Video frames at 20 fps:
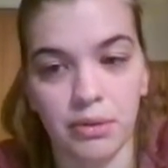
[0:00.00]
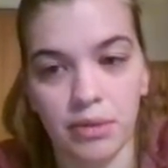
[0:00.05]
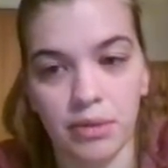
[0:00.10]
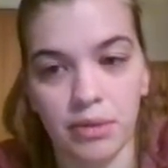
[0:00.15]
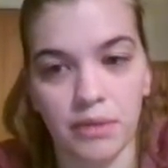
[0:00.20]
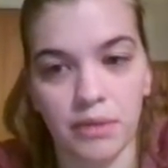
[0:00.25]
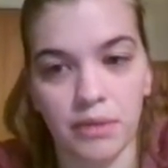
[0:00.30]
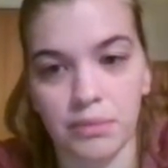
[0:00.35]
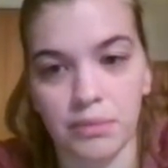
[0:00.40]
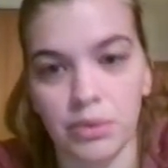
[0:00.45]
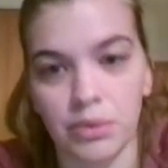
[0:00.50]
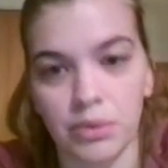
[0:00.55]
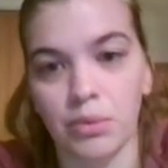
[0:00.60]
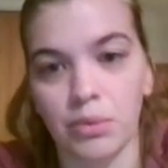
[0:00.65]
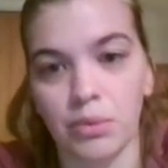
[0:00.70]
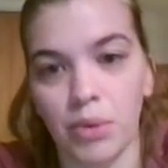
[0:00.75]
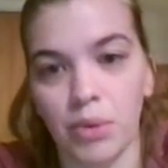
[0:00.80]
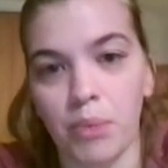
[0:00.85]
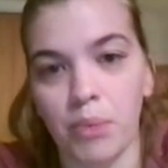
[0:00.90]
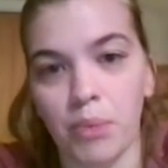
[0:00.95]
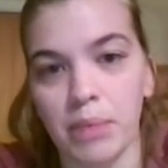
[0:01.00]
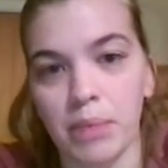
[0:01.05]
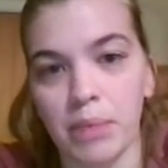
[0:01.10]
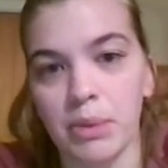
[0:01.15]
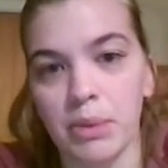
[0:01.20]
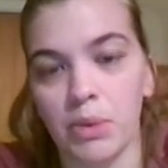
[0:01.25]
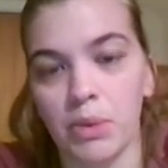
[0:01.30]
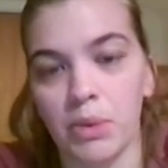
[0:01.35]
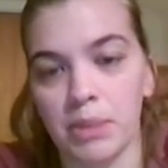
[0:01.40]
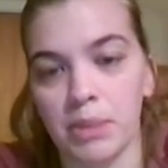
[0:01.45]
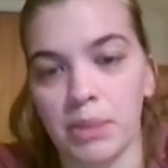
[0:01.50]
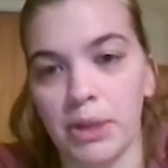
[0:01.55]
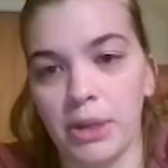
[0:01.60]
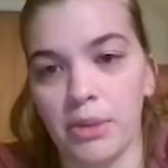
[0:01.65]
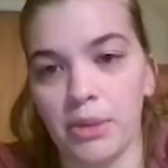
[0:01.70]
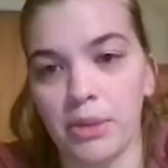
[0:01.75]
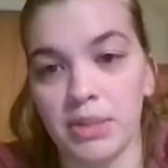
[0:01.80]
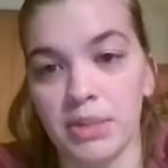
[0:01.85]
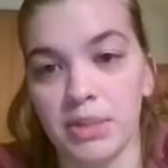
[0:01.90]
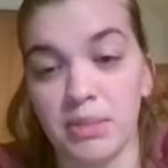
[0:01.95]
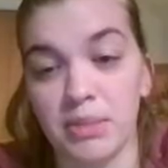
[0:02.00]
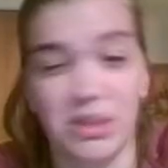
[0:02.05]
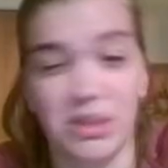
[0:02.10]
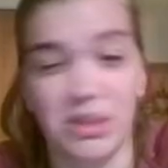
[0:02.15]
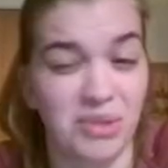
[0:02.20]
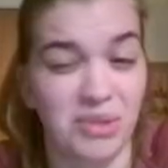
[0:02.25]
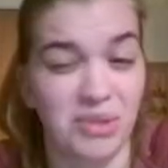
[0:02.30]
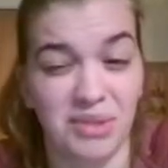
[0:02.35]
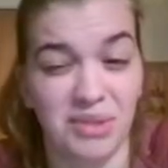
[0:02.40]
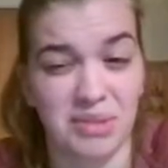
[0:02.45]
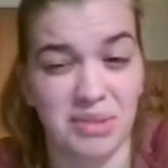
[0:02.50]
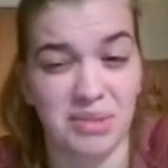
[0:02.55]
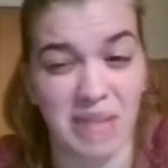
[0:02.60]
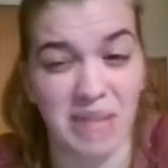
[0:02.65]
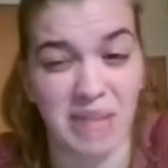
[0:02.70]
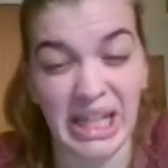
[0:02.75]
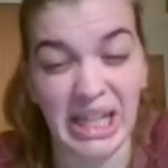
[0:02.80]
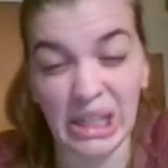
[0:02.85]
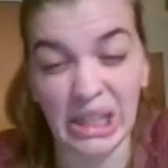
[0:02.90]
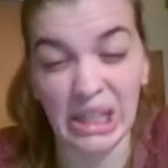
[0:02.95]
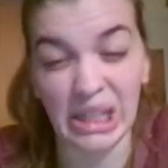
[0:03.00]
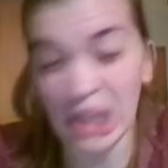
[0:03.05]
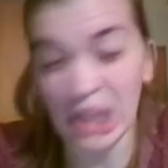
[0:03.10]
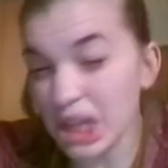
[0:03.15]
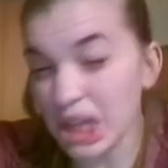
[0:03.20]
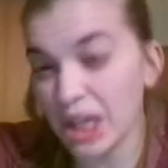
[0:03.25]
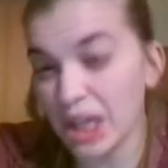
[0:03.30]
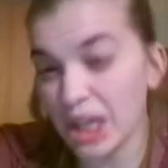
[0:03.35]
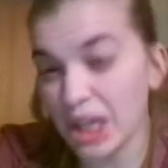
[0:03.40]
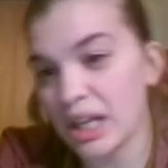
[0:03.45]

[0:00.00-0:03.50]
if you maybe want to pair him with someone who gives him health